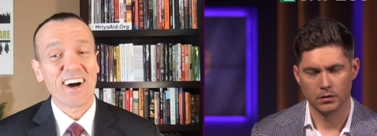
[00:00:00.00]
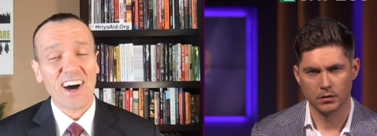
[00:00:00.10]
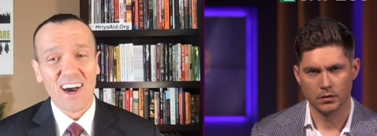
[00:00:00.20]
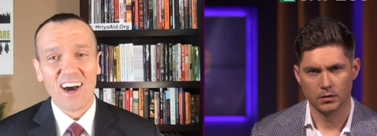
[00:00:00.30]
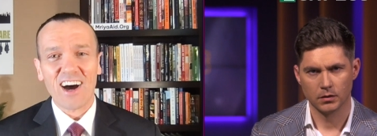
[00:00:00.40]

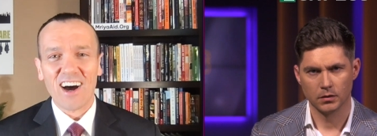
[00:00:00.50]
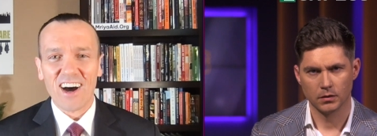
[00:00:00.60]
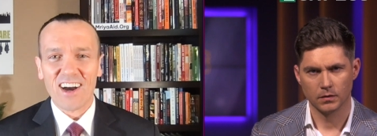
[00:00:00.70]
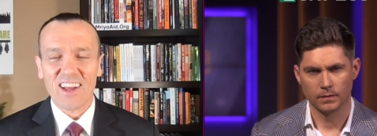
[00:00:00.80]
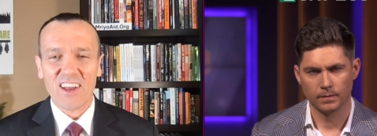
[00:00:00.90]
Speaker 1: I,
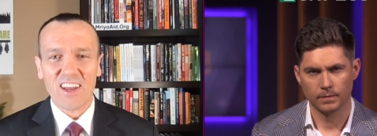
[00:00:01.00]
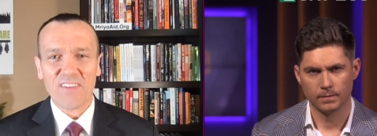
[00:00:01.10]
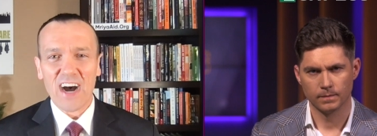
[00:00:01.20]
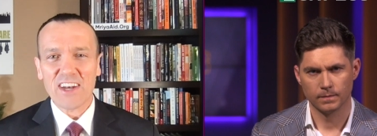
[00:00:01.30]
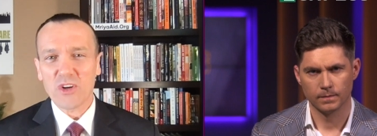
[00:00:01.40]

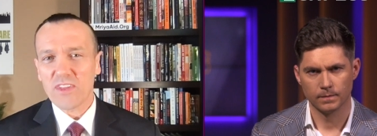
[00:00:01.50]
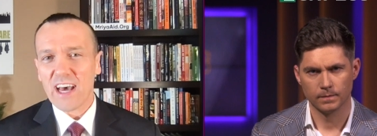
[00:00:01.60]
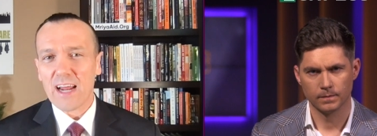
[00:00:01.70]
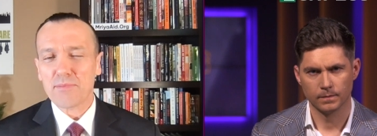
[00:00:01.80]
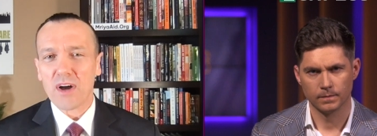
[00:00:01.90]
if I knew
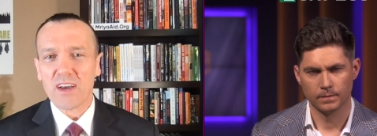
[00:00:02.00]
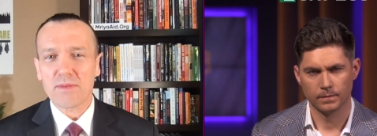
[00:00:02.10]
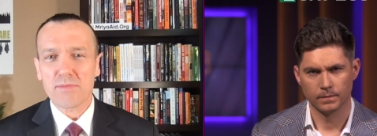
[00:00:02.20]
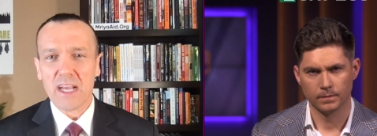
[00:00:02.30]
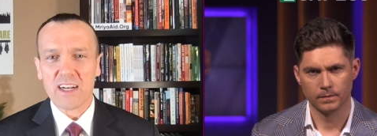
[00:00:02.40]
that, I'd probably
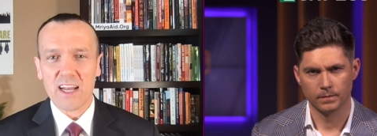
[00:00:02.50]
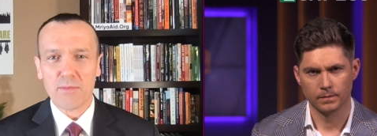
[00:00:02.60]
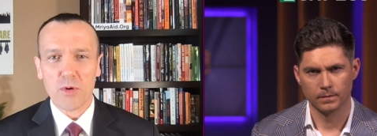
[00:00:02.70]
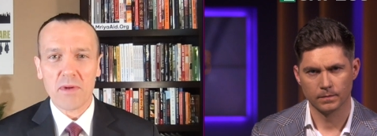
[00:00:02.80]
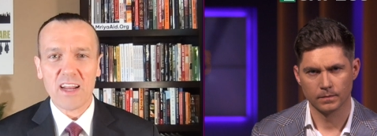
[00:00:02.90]
be making a
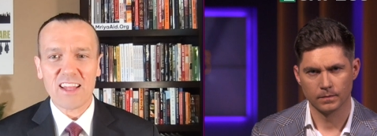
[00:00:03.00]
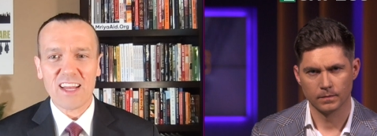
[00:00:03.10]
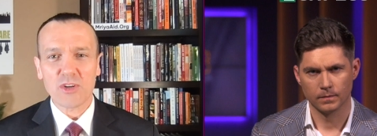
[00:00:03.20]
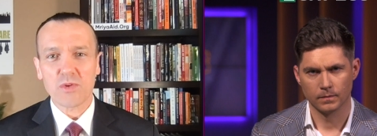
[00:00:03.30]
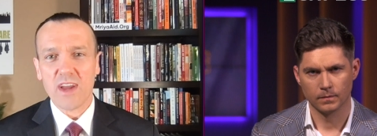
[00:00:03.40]
lot more money than
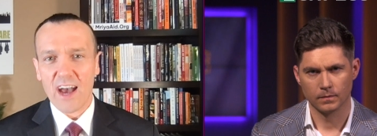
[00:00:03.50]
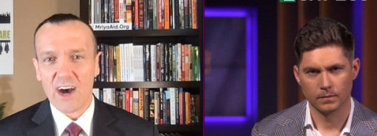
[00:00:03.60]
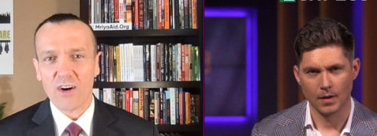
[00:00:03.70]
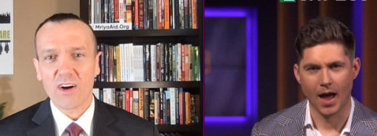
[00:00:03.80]
I do now.